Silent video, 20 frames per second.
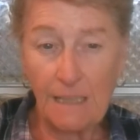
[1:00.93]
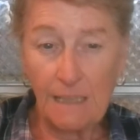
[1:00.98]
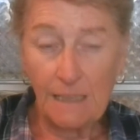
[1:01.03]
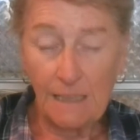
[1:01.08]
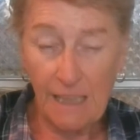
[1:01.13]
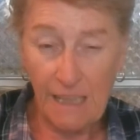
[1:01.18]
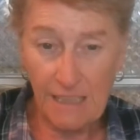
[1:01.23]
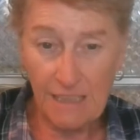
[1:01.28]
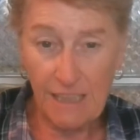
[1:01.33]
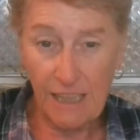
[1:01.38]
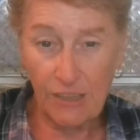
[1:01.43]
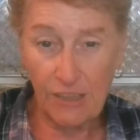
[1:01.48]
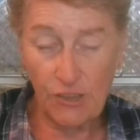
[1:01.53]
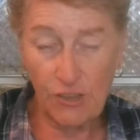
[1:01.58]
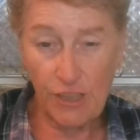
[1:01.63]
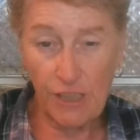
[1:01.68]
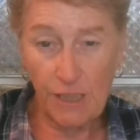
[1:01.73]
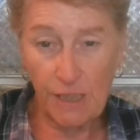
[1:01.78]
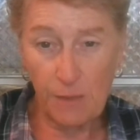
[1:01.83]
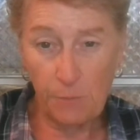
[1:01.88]
Letting
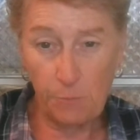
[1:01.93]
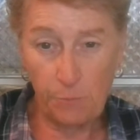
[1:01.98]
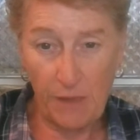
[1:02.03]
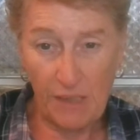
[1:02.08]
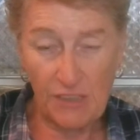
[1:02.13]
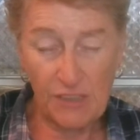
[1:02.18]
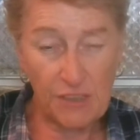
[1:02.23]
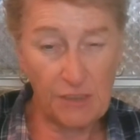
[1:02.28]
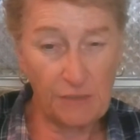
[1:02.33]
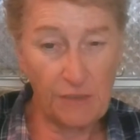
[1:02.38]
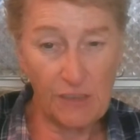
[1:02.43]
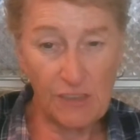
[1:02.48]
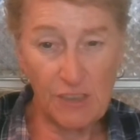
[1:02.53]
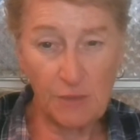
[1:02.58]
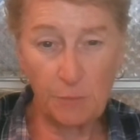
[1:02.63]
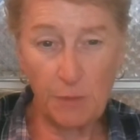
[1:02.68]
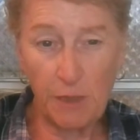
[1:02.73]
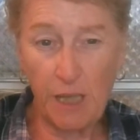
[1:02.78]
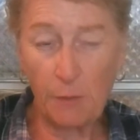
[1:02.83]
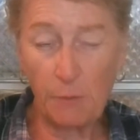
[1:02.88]
tension get the best of us
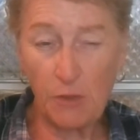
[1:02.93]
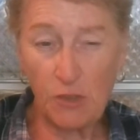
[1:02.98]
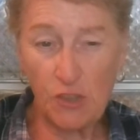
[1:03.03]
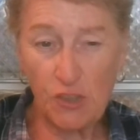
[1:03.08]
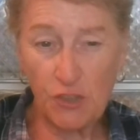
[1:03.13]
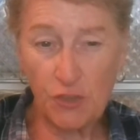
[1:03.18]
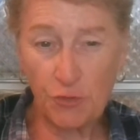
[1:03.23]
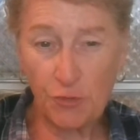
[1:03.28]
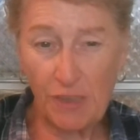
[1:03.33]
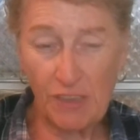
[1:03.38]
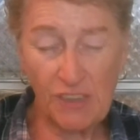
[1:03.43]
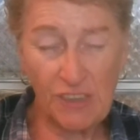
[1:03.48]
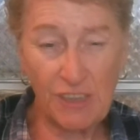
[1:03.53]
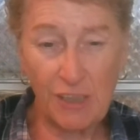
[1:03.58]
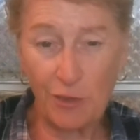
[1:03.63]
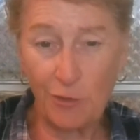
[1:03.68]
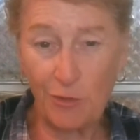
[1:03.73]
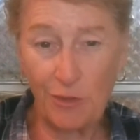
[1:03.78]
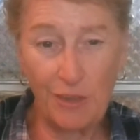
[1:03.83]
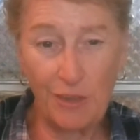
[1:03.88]
and becoming stressed out